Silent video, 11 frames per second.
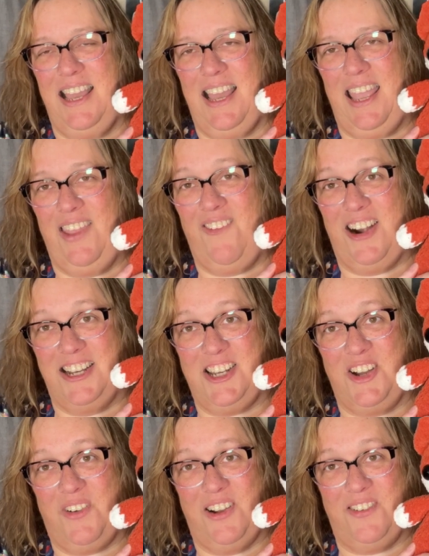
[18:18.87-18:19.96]
he wanted to
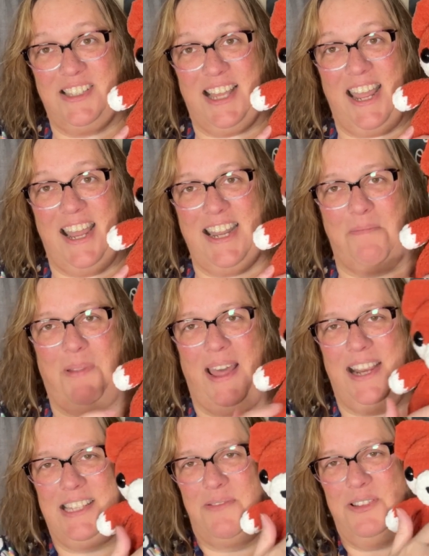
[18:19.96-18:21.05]
know what it was gonna end up like
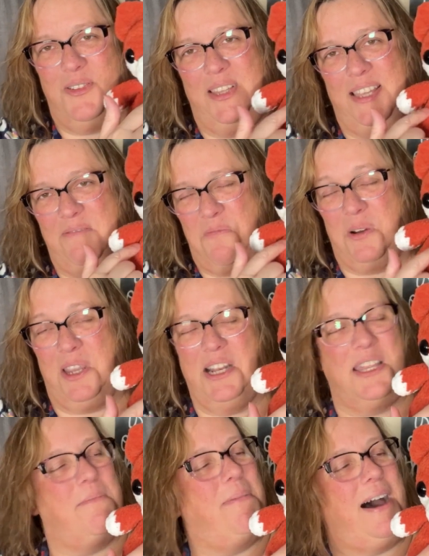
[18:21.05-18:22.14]
because I was only working
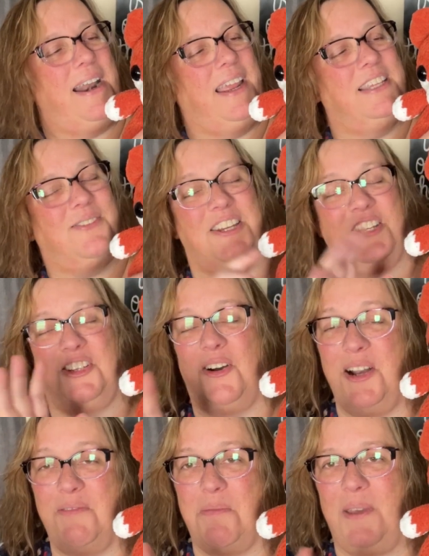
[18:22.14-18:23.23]
on the body. So I
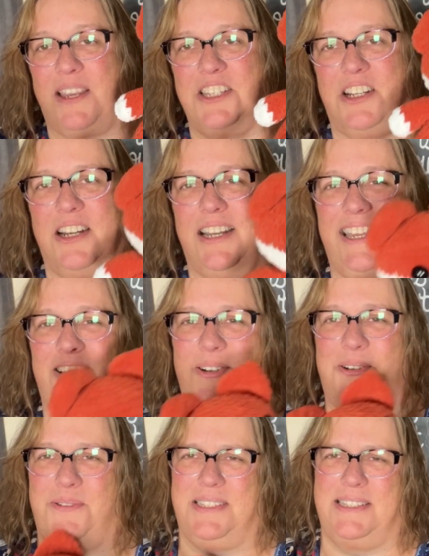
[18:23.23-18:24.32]
showed him a picture and he
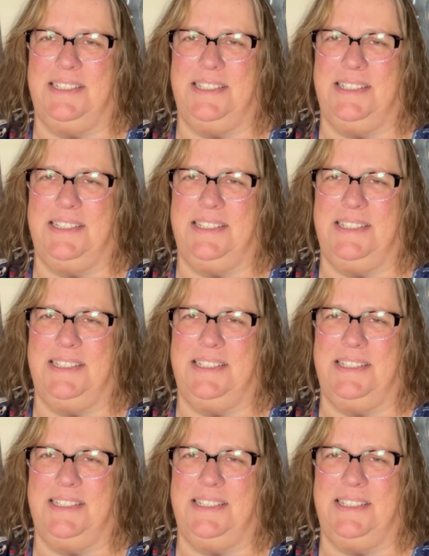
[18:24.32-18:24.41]
goes,